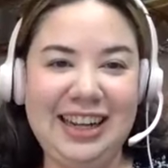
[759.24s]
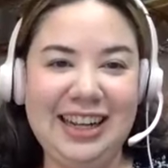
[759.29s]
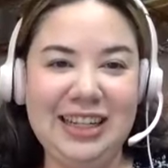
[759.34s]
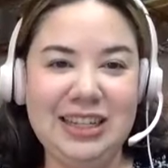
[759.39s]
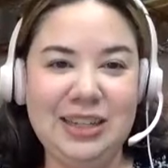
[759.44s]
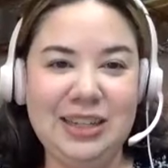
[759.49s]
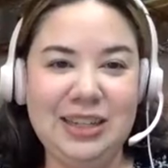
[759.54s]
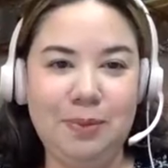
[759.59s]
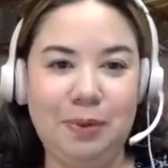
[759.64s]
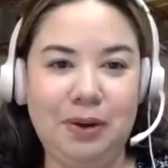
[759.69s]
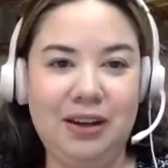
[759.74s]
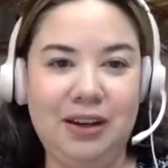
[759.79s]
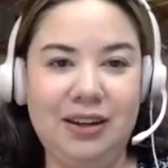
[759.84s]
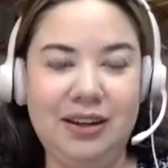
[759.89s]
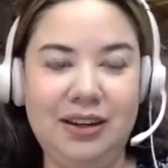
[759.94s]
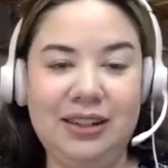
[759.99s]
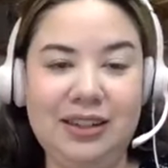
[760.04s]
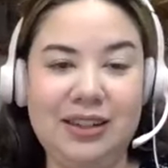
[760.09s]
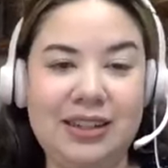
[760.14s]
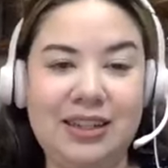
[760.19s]
Okay, super.
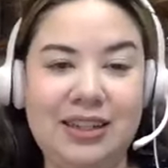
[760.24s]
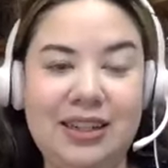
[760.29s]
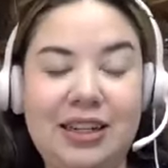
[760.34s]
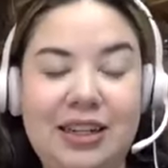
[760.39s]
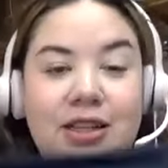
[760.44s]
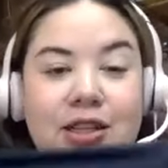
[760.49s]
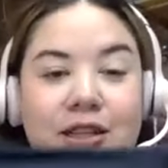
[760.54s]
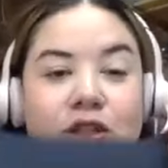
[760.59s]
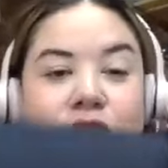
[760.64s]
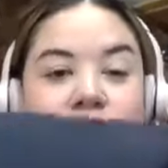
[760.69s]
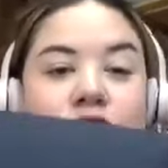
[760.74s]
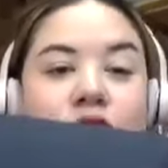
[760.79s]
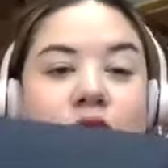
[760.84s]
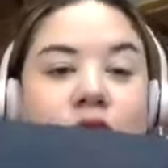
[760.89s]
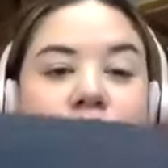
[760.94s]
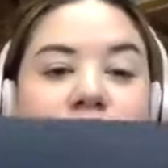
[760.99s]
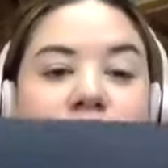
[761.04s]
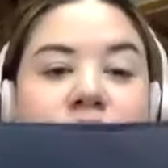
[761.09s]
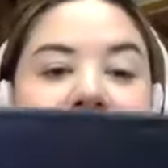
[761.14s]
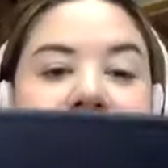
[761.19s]

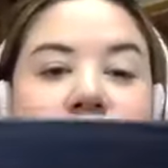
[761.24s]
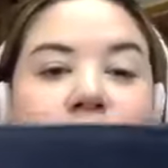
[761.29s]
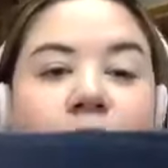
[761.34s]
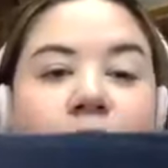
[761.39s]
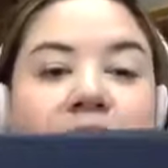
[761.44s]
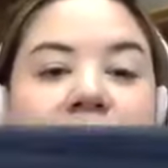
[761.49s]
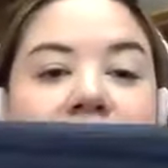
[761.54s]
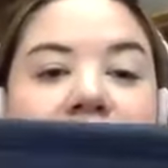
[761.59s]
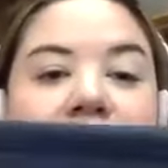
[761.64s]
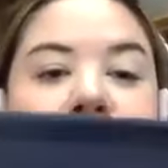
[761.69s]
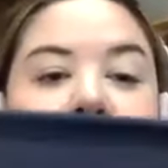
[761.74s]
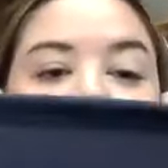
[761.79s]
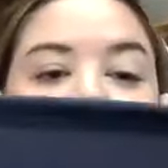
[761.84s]
So do you see where this